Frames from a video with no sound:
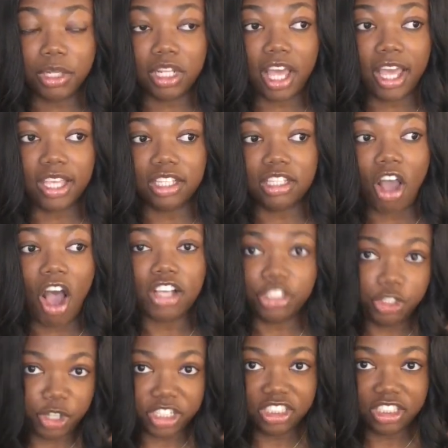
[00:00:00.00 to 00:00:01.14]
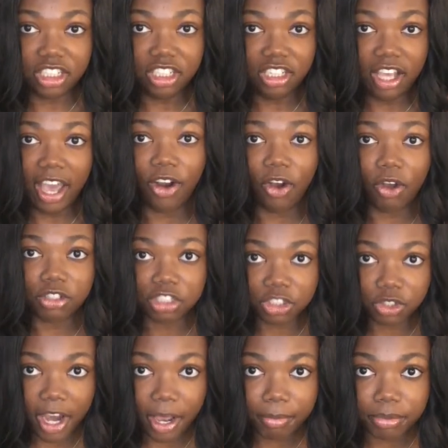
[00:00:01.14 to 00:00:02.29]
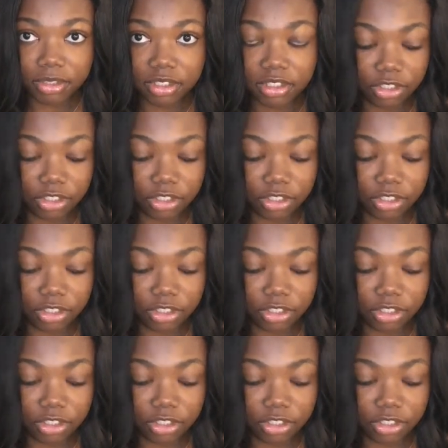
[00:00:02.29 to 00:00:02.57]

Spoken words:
but like not stretchy at all straps.